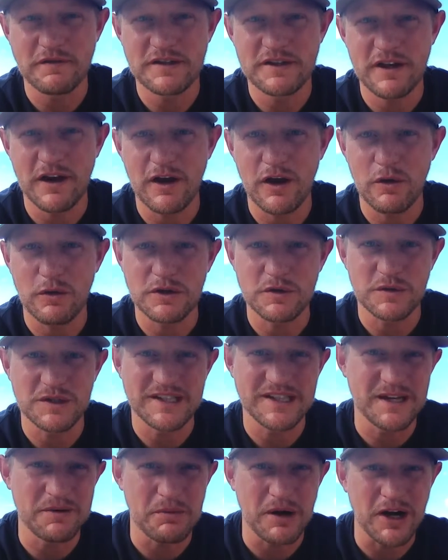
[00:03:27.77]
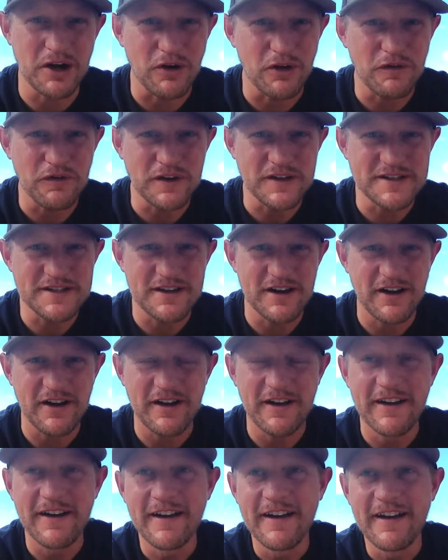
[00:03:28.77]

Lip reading: Sarah, which was then my girlfriend, Sarah.